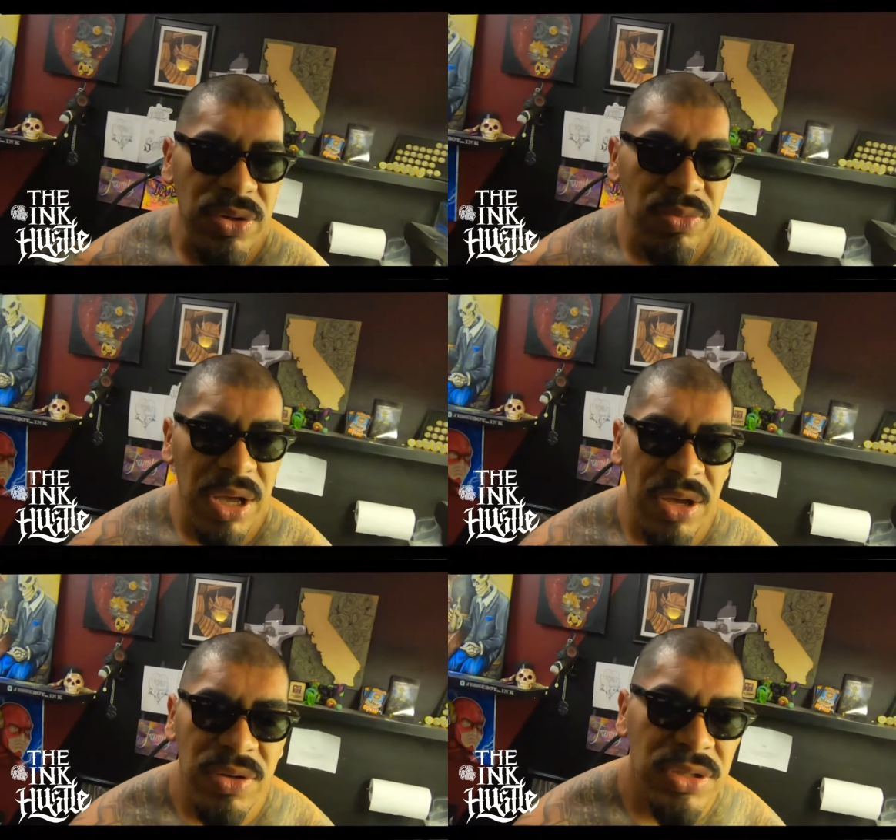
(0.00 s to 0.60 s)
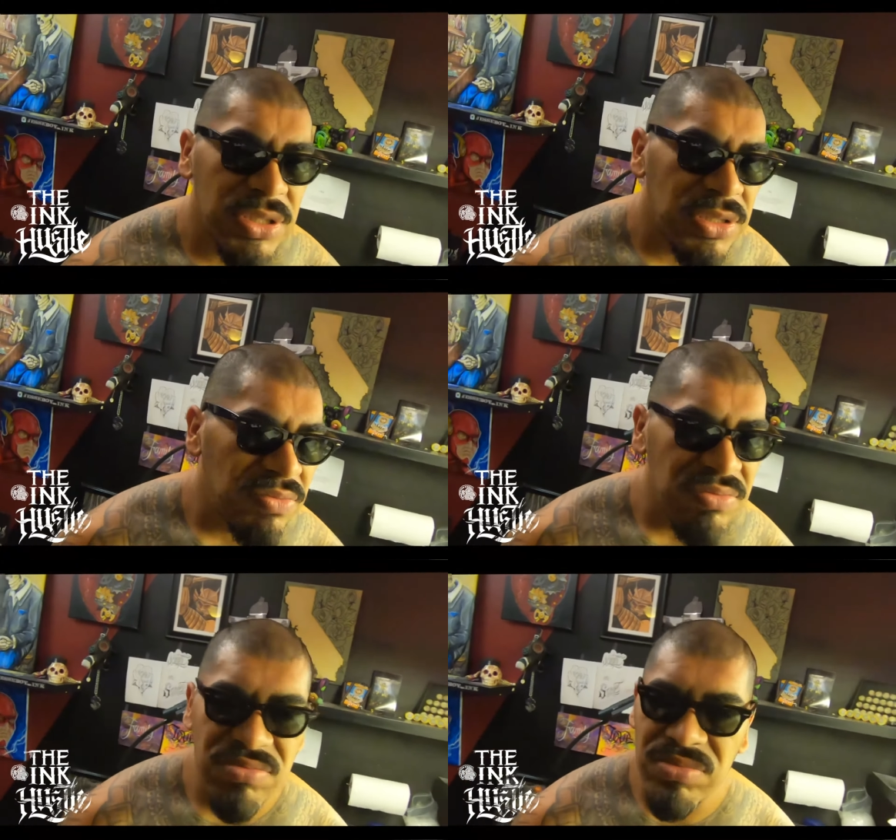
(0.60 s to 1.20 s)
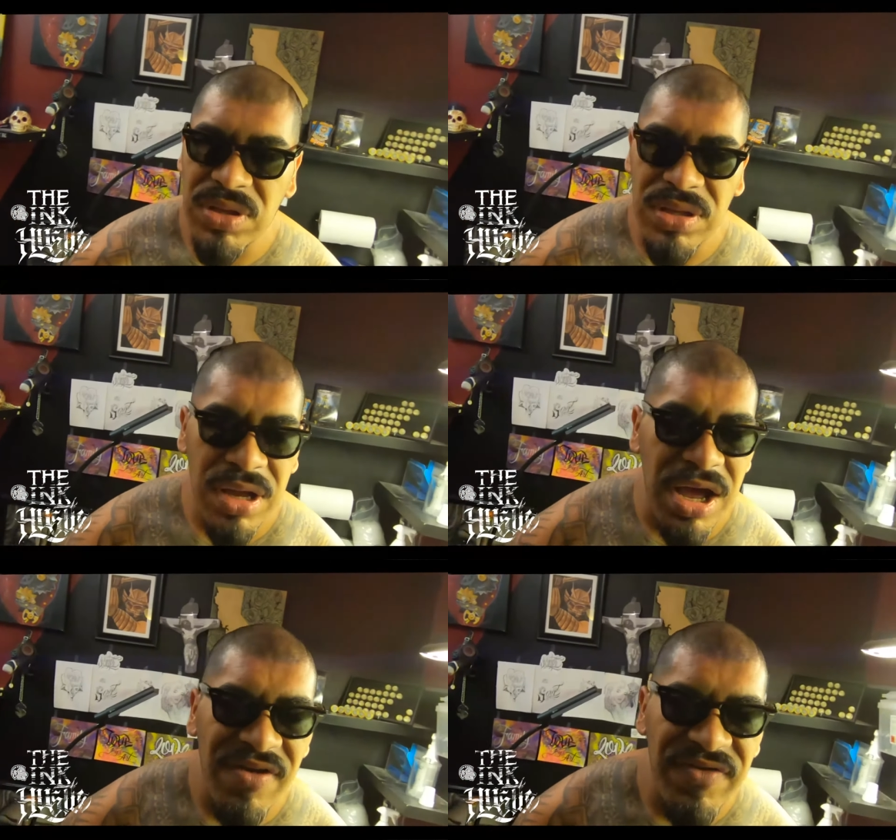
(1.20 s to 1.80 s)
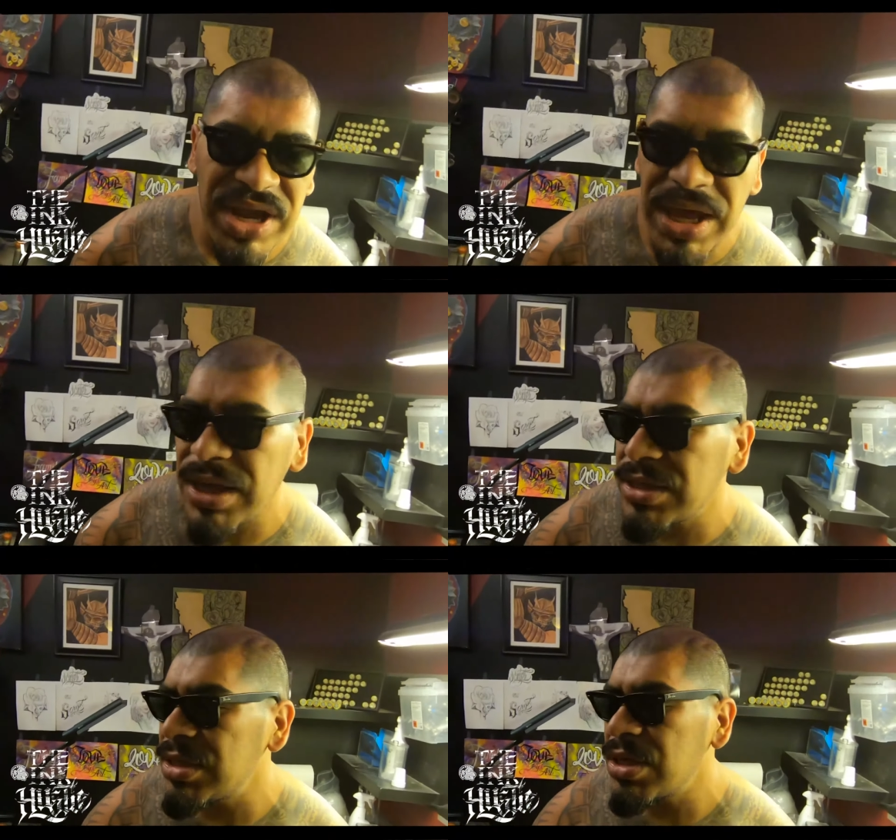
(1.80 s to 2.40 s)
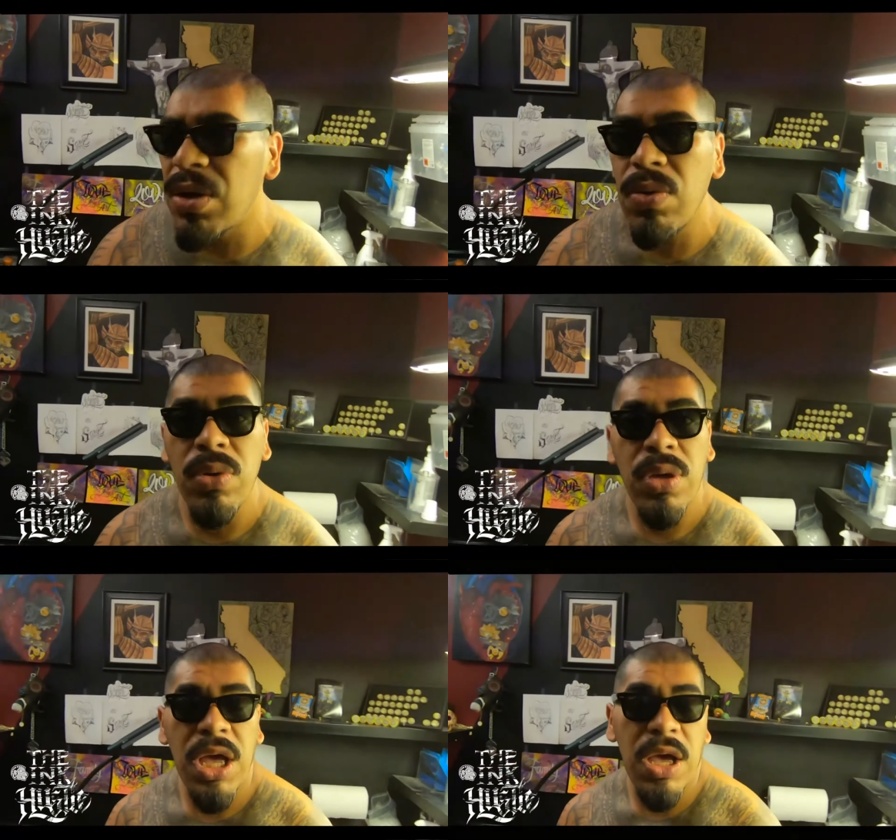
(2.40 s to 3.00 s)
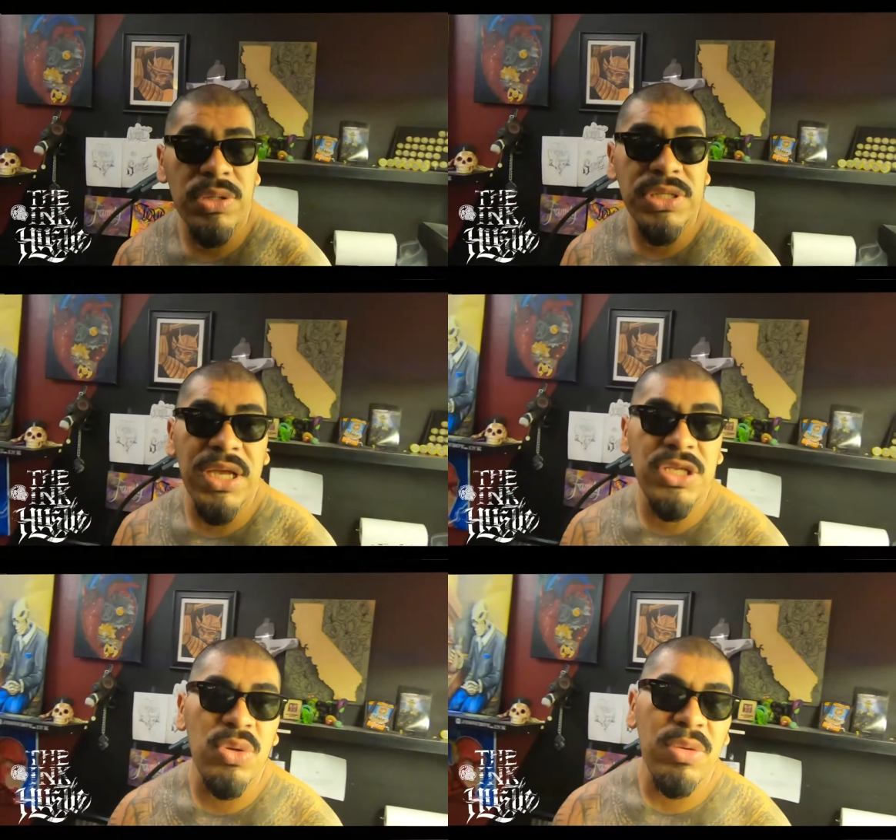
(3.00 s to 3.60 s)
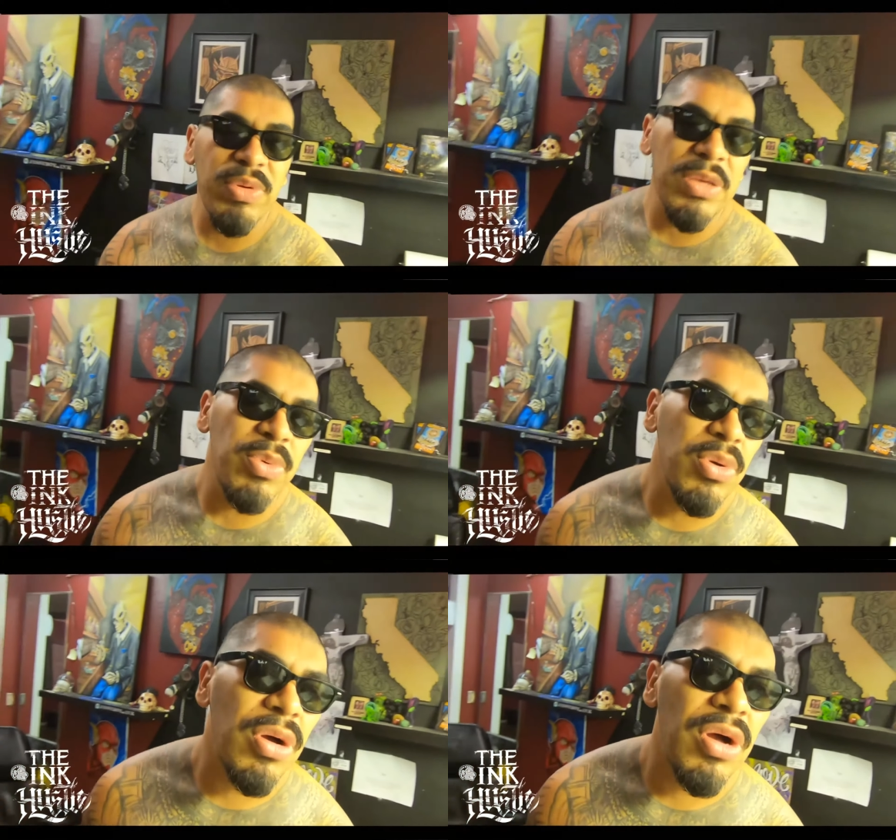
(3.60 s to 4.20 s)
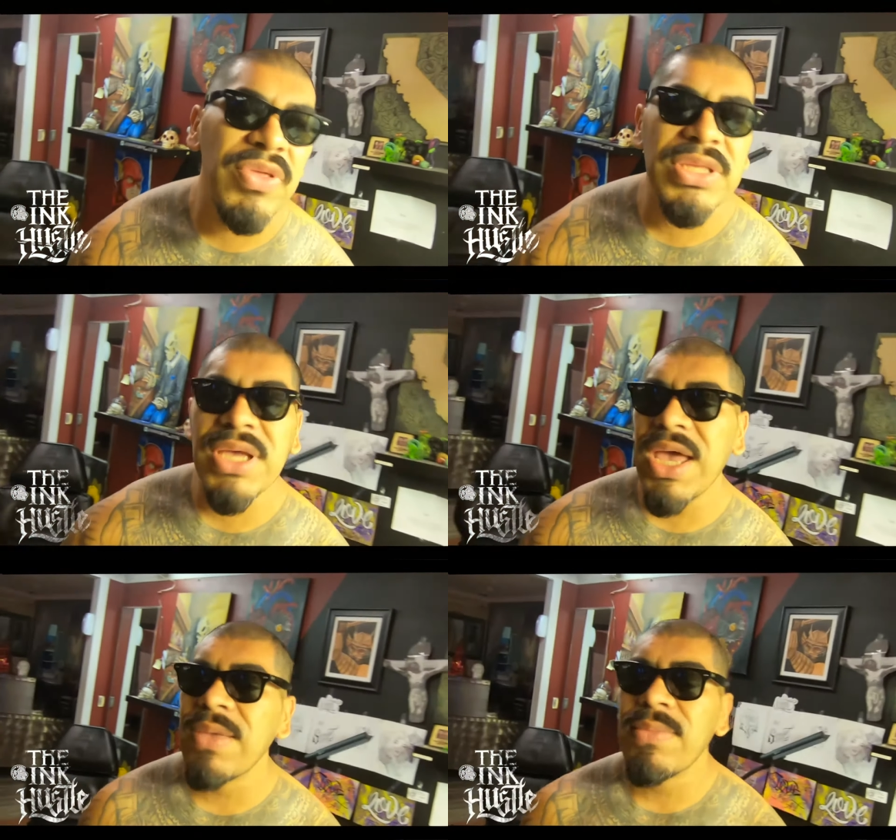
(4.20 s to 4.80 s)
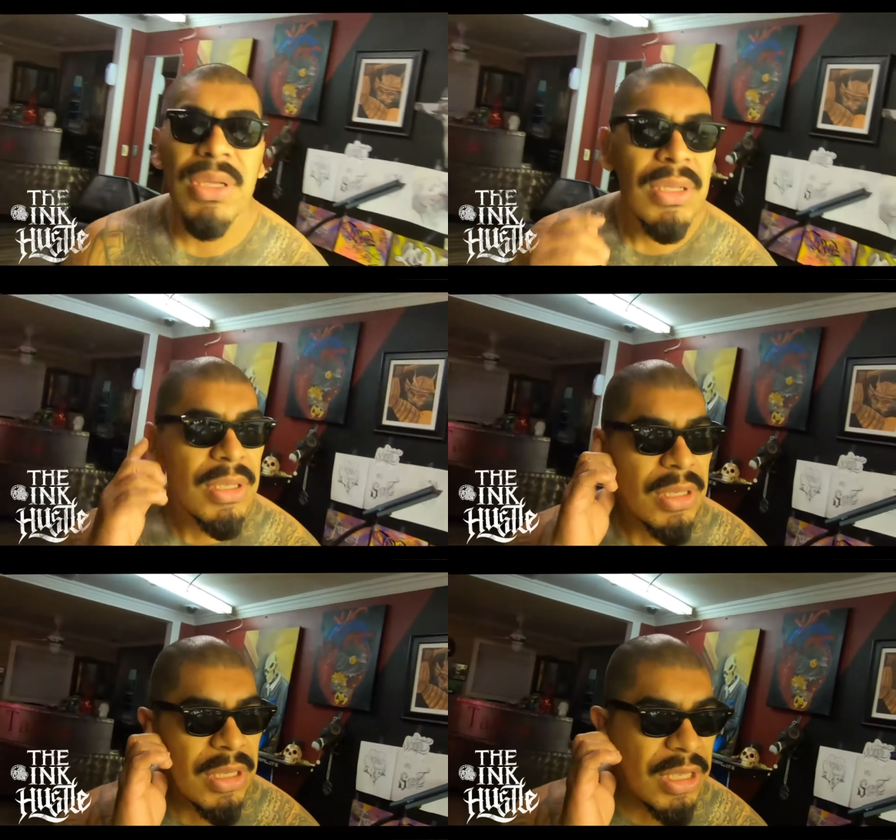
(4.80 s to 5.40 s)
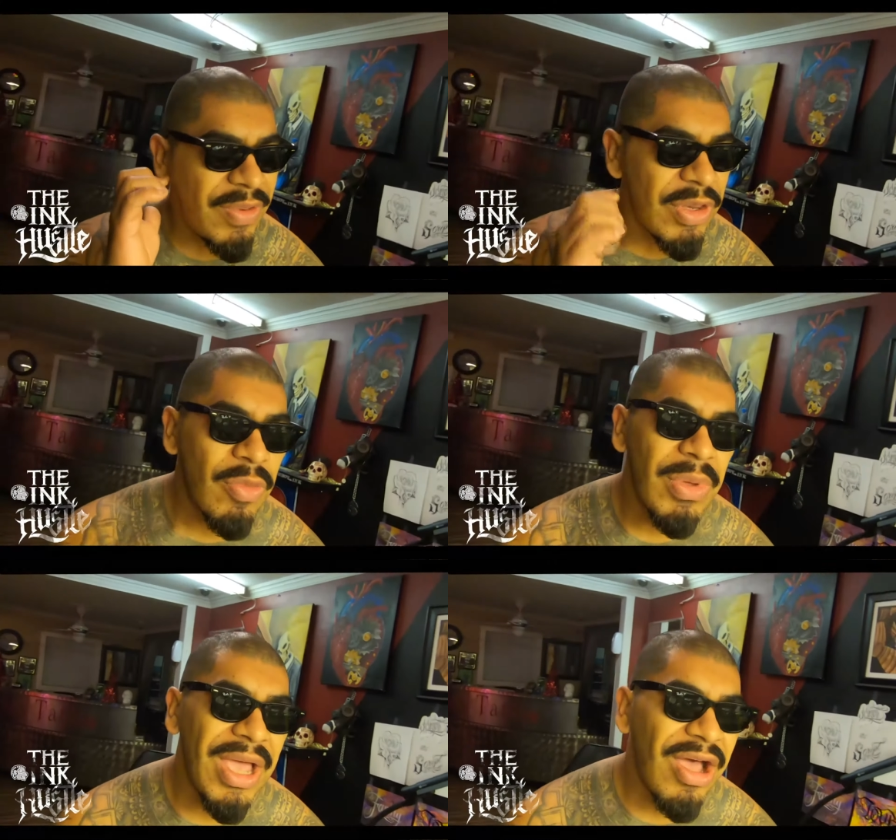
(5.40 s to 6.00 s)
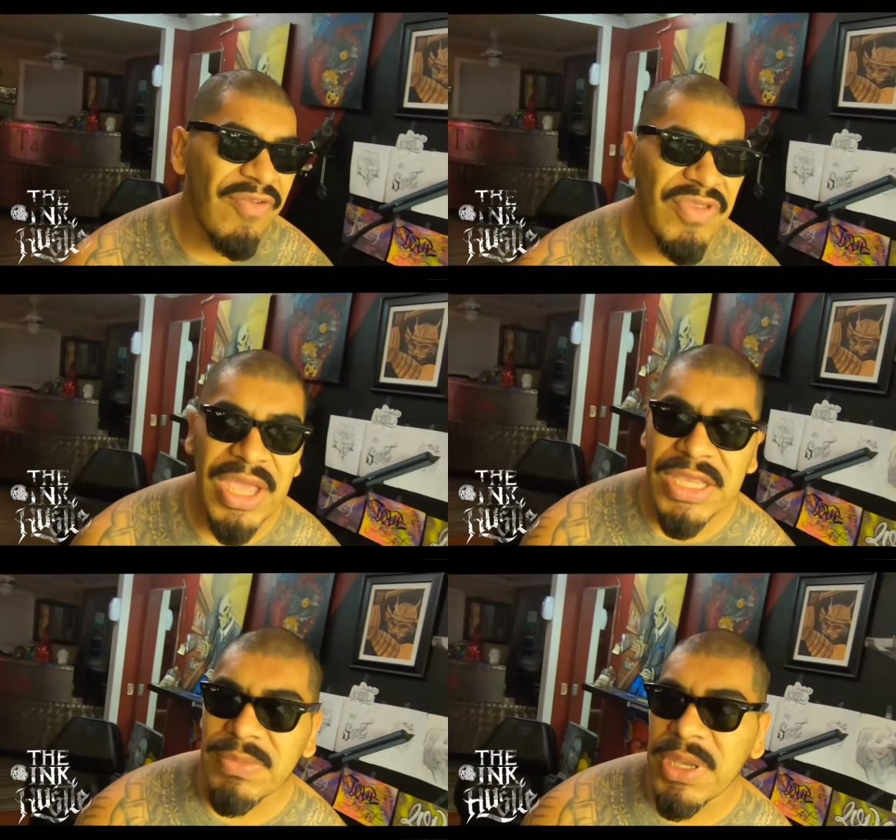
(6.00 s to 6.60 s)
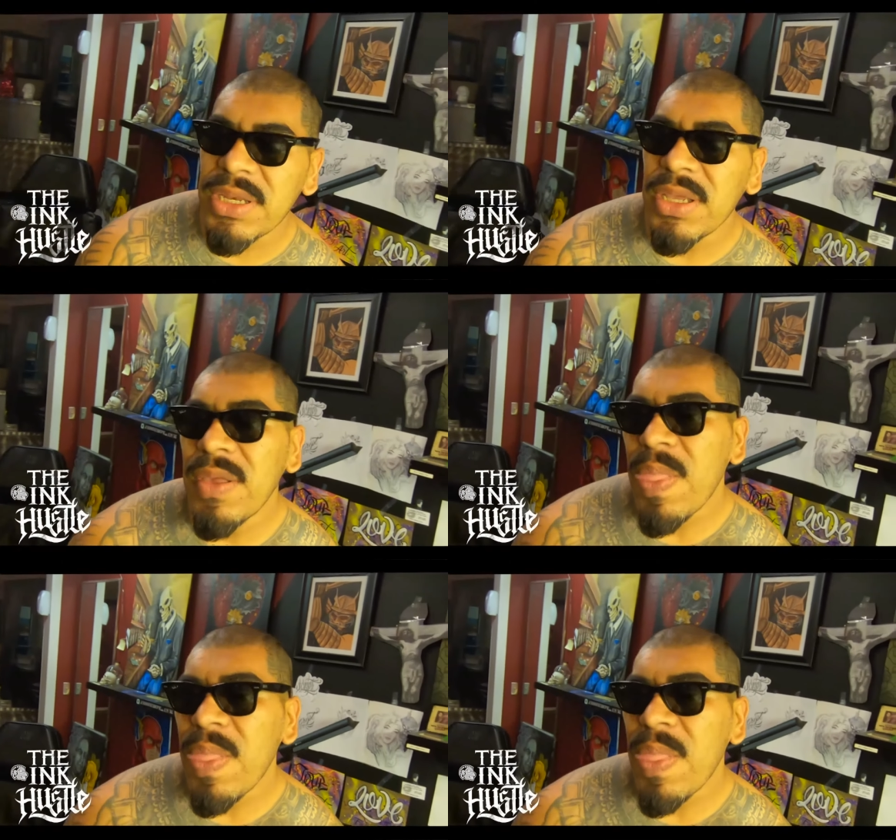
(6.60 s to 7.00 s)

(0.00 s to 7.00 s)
my off days, you know, I was tattooing people all the time, even on my off days, man.